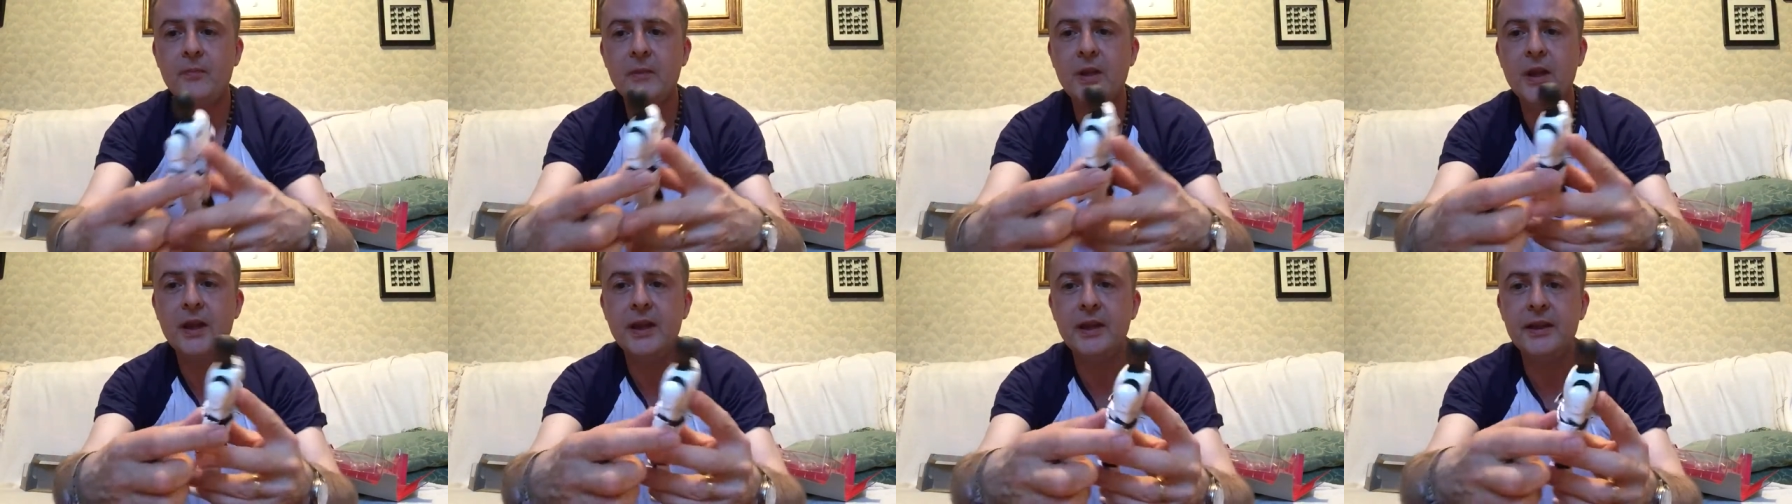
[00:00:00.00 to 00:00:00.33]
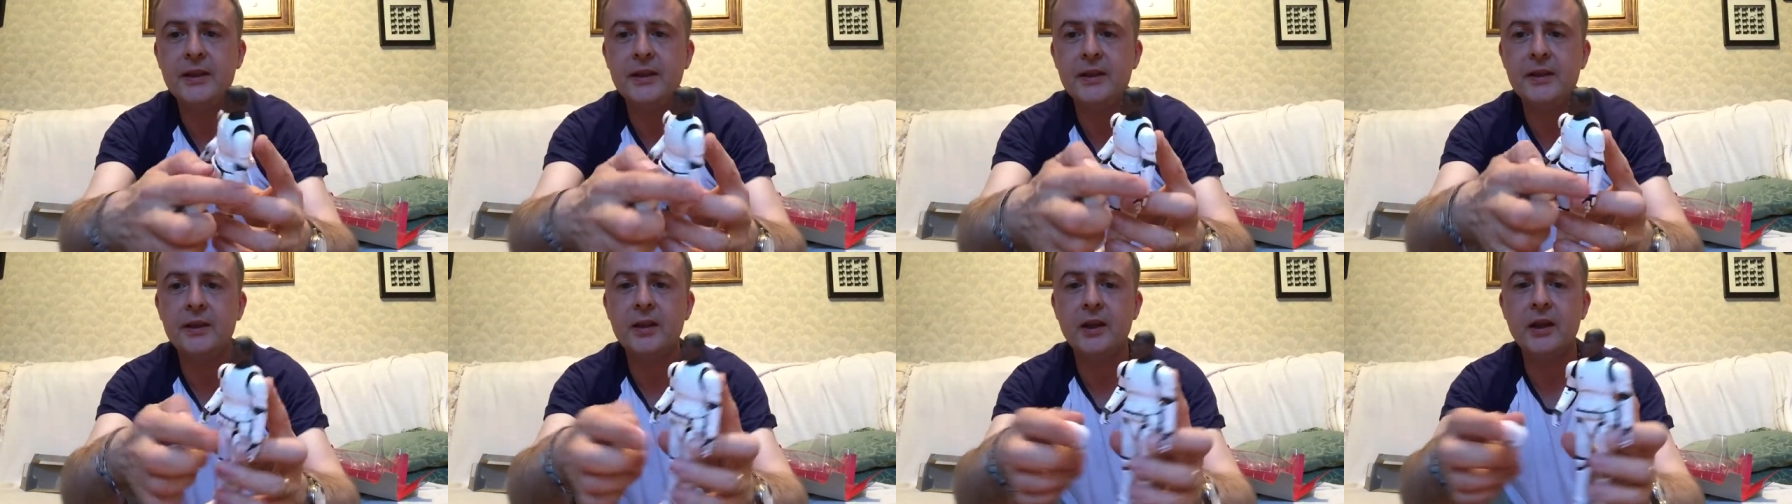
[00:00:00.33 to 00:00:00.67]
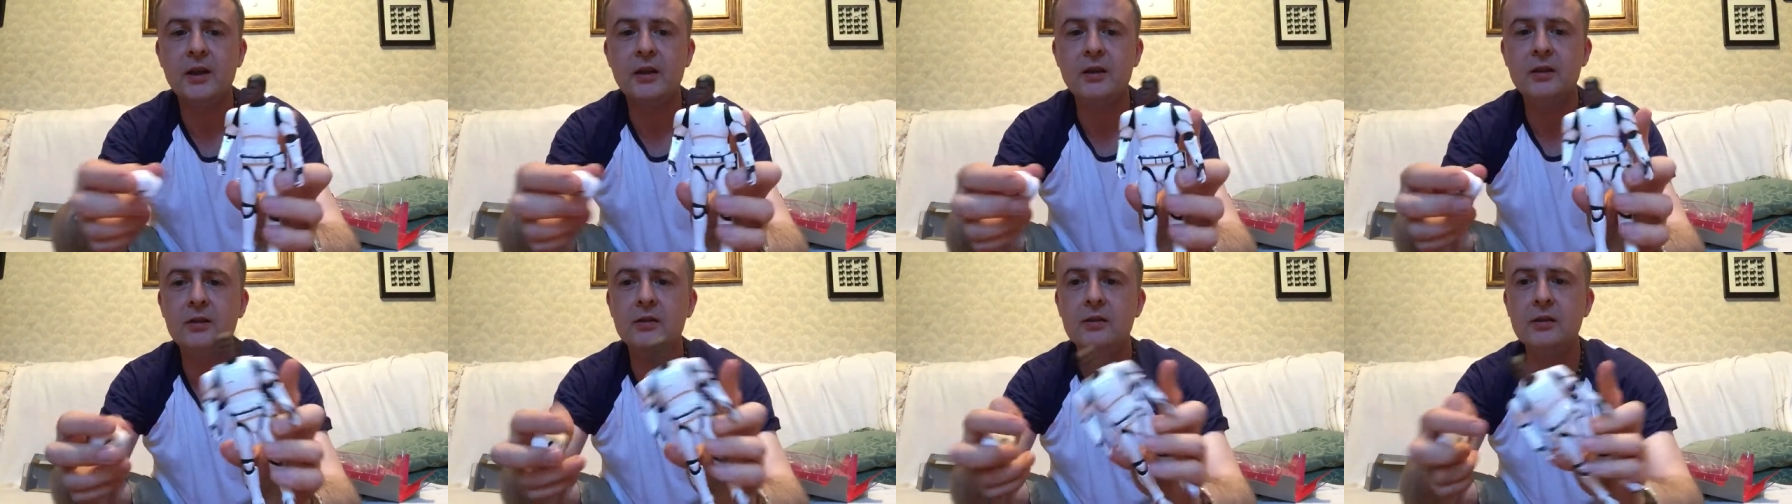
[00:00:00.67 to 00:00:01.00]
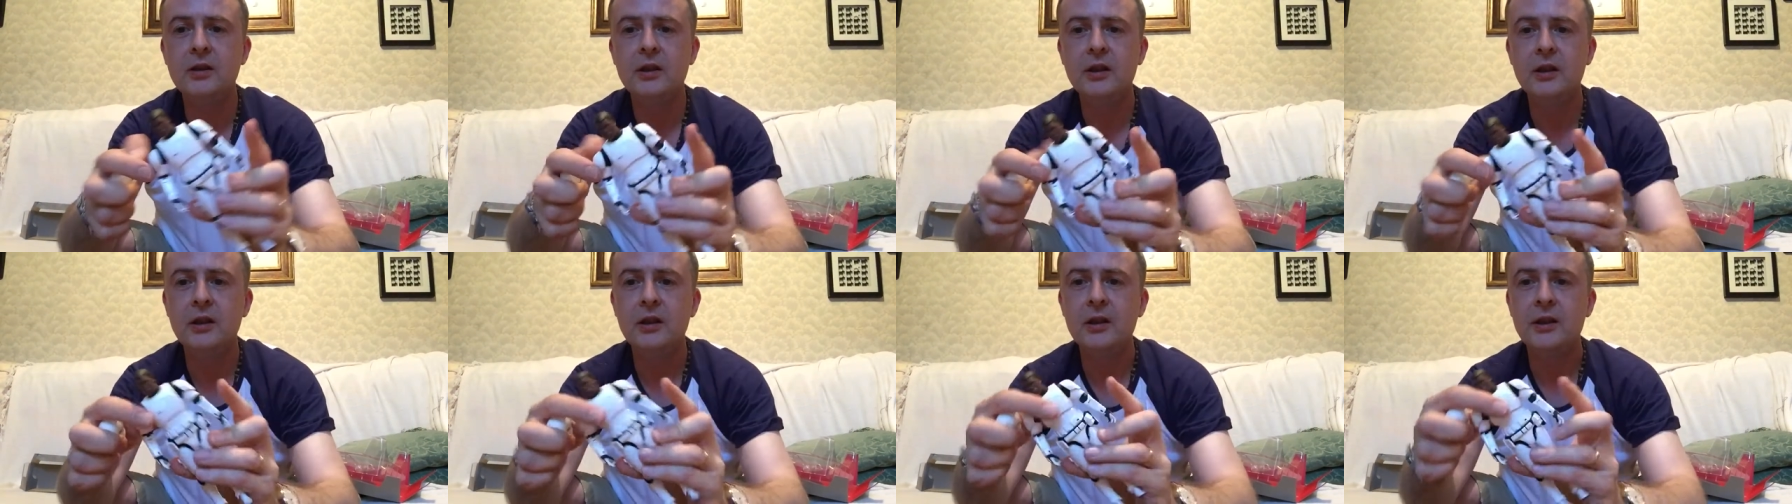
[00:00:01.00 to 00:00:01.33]
Here you go.
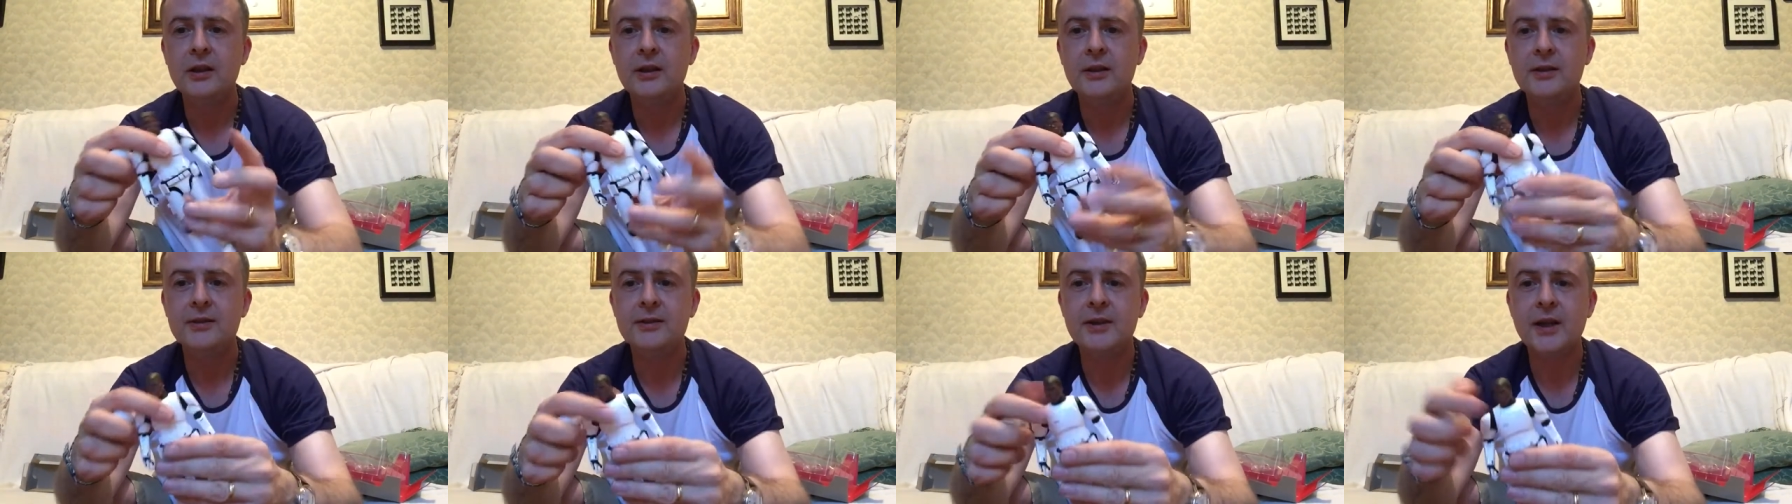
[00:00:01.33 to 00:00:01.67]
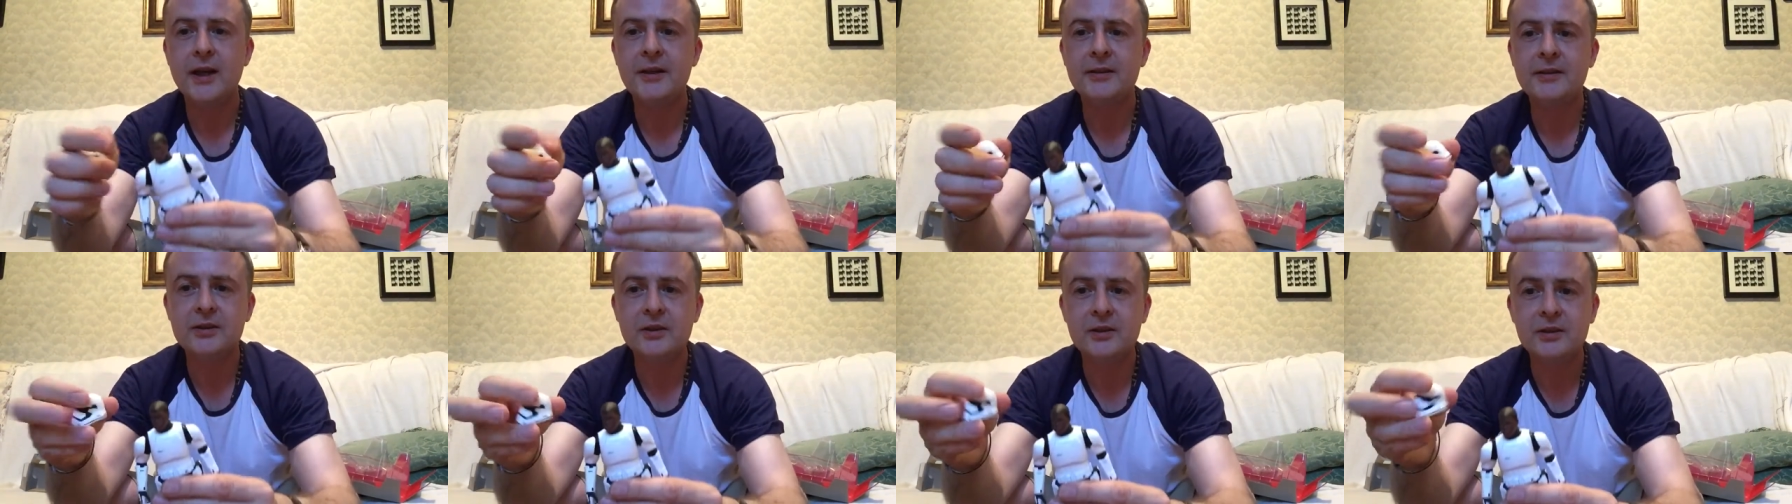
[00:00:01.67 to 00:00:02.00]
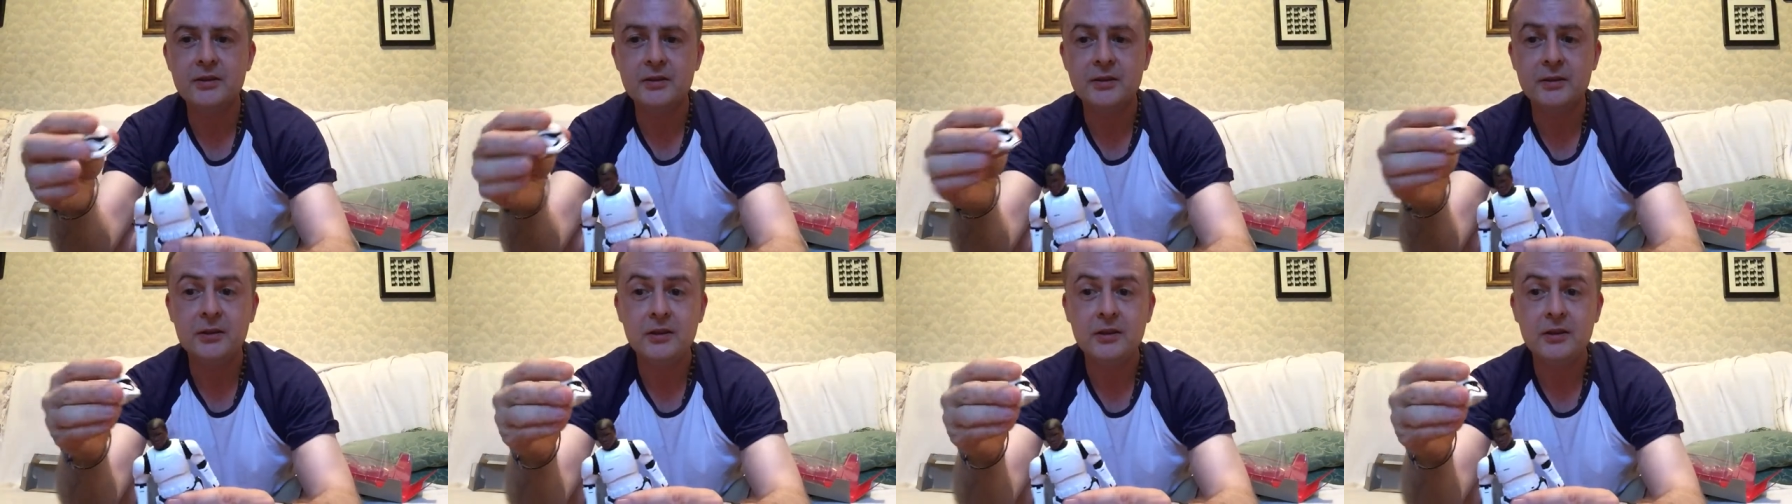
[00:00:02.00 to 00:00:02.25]
Time to